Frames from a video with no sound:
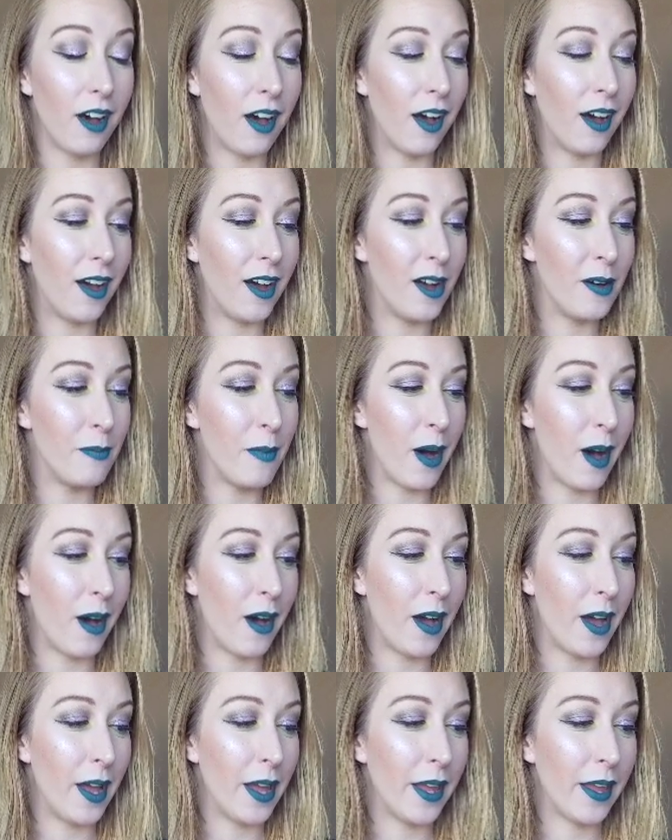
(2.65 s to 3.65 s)

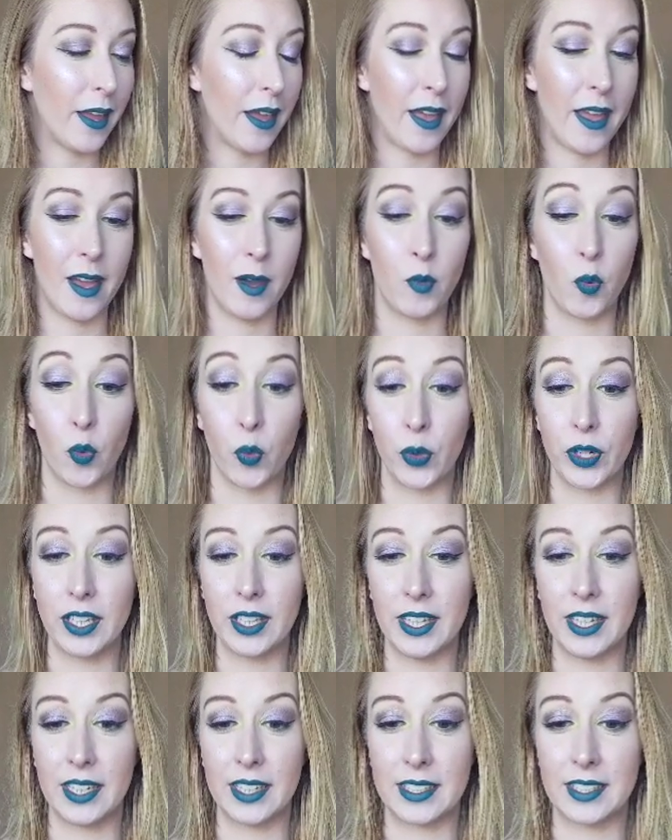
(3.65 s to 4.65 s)
I am
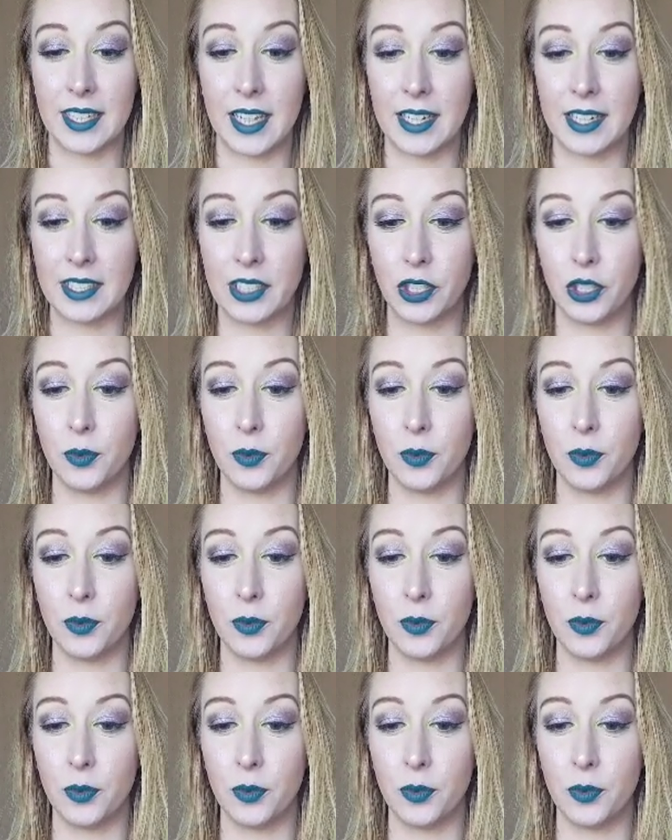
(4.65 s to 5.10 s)
really excited